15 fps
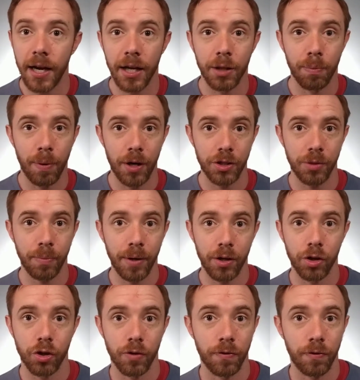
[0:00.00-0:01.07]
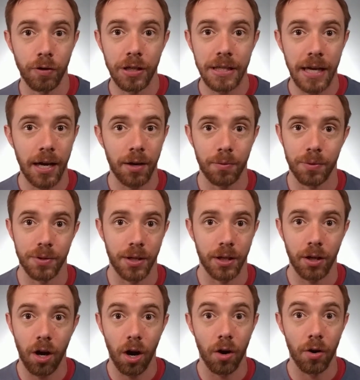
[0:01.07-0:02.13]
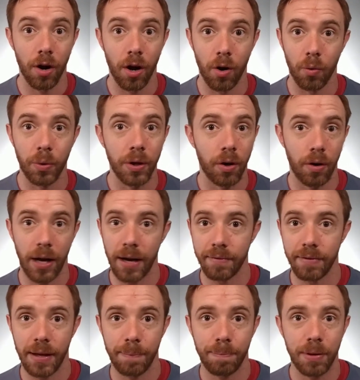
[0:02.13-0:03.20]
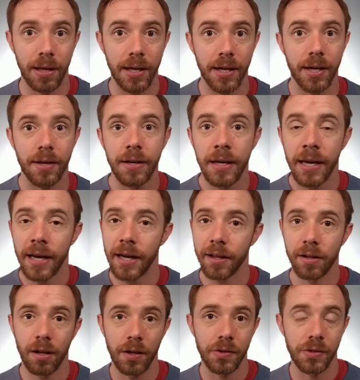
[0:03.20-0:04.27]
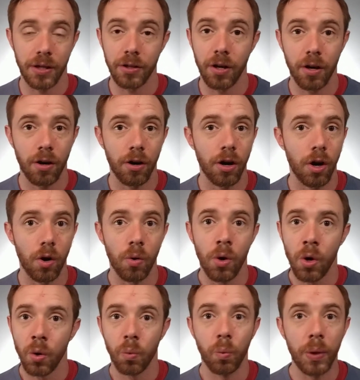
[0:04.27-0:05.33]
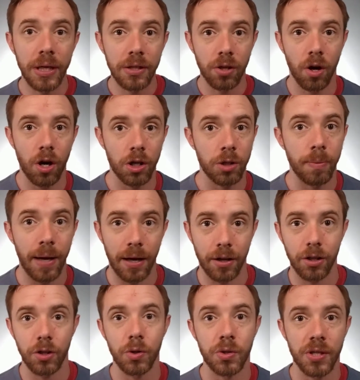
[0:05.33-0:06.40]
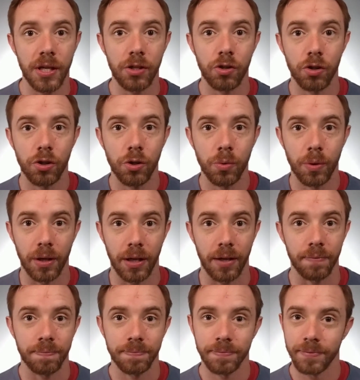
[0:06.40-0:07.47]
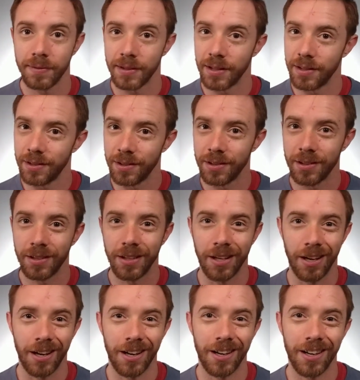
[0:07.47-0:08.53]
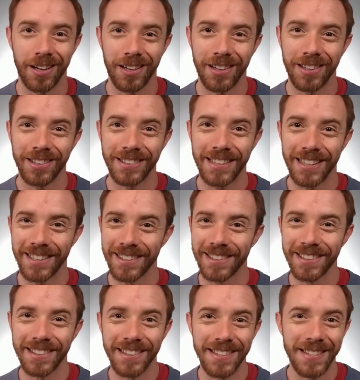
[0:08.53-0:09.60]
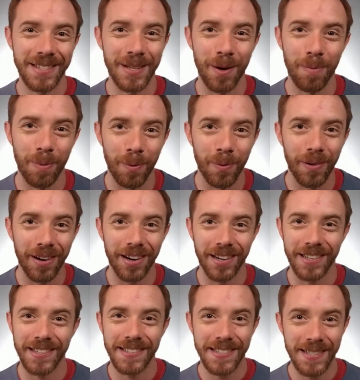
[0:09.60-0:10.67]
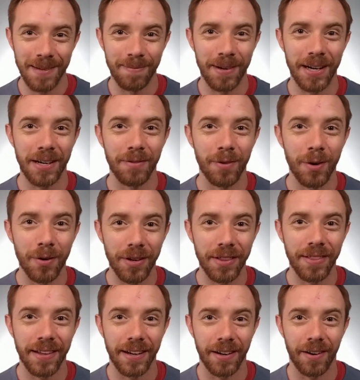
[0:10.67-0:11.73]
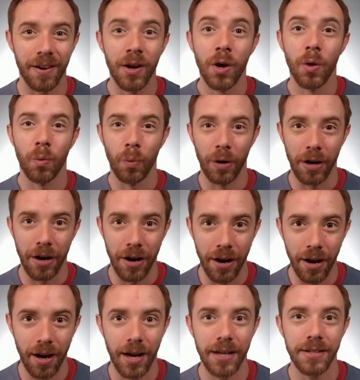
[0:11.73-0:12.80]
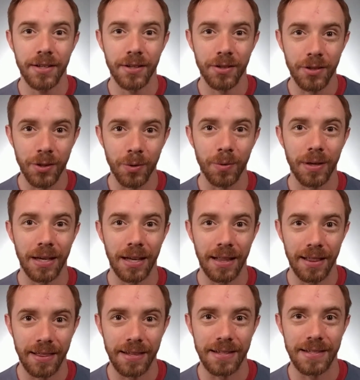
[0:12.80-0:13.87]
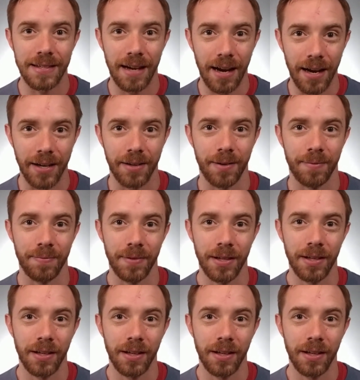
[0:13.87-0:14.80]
And the project manager freaked out and was like, oh no, we don't have that plan. And the client was like, no, we talked about it. You said you're doing it. No, take a look at the scope of work. Somebody wrote in there, we're not doing this item.